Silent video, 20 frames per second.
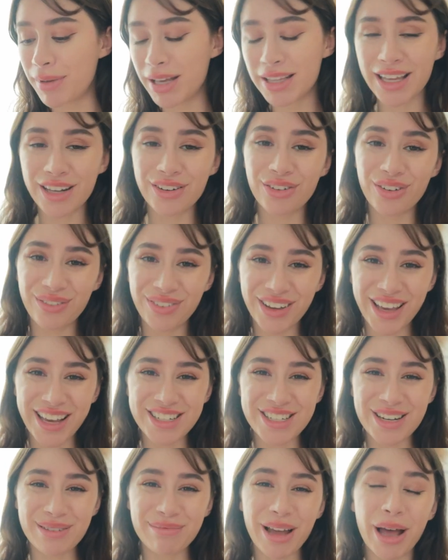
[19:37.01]
hit that
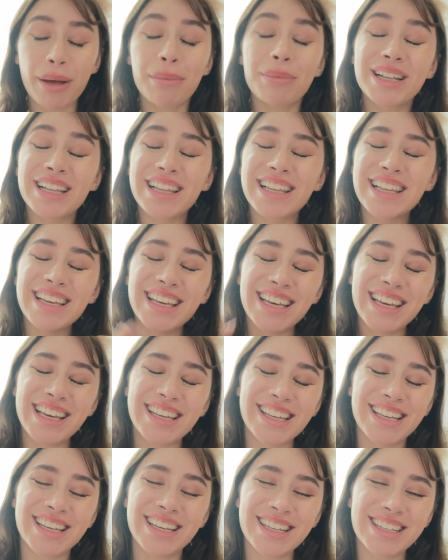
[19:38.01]
notification bell,
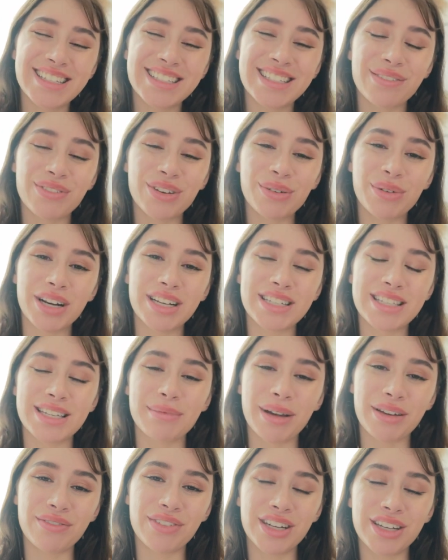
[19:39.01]
please, if you want to see
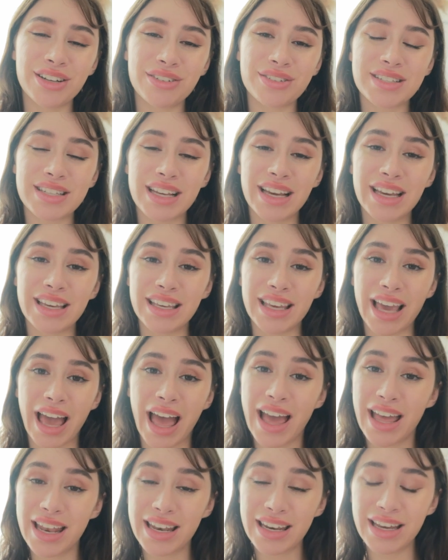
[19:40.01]
my videos
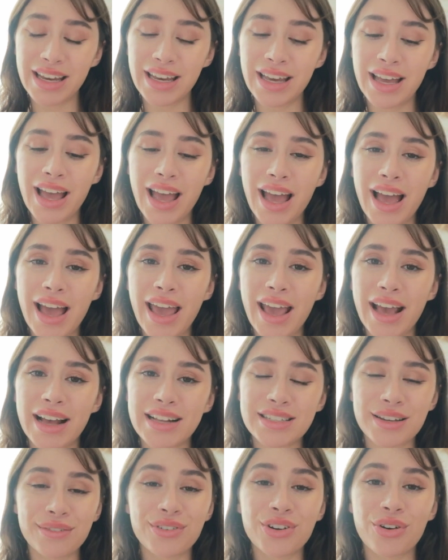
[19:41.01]
again.
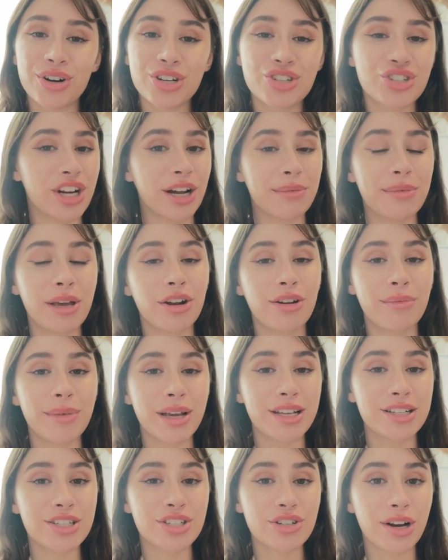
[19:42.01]
And of course, check me out on my
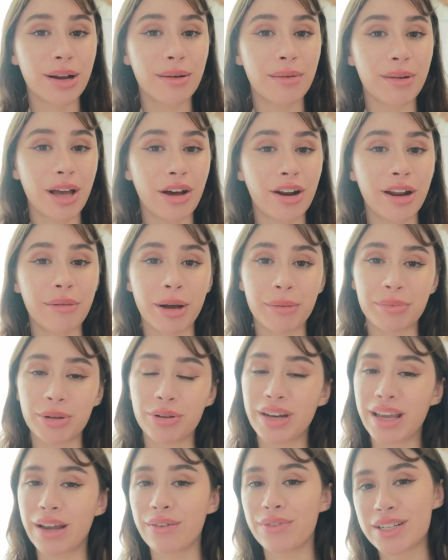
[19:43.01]
Instagram account. I'm
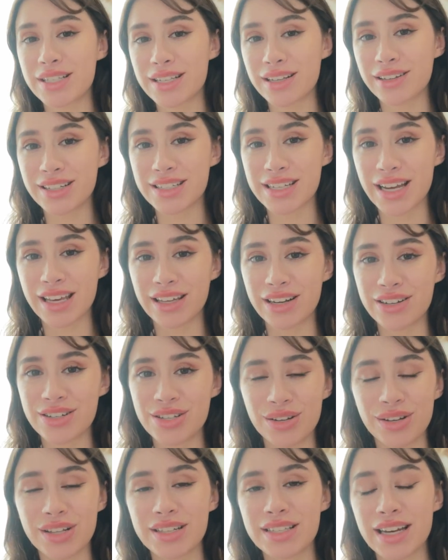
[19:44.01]
uploading every single day there,
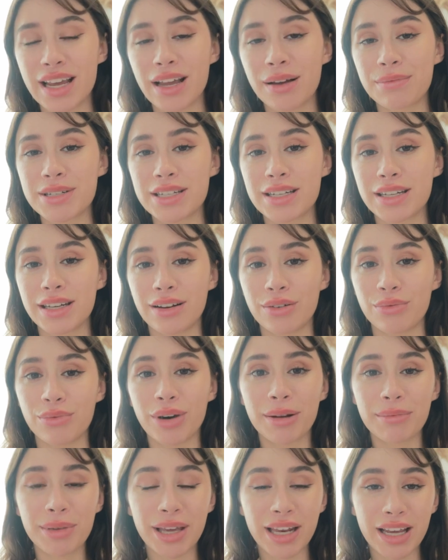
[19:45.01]
so you can stay up to date on
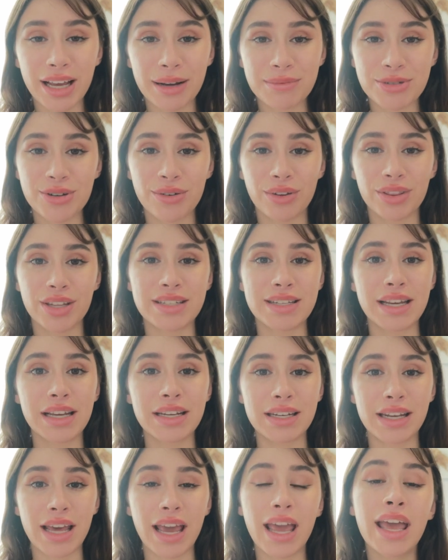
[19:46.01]
what I'm getting up to on the day
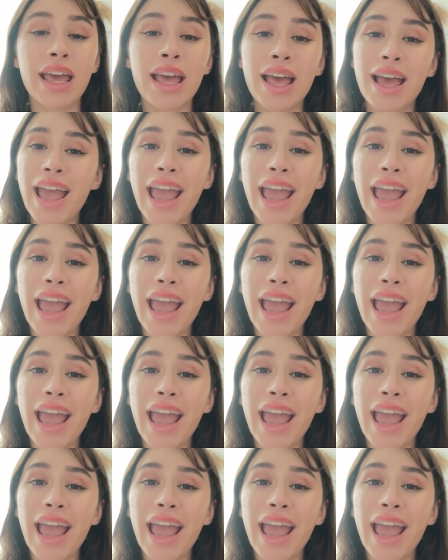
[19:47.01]
to day.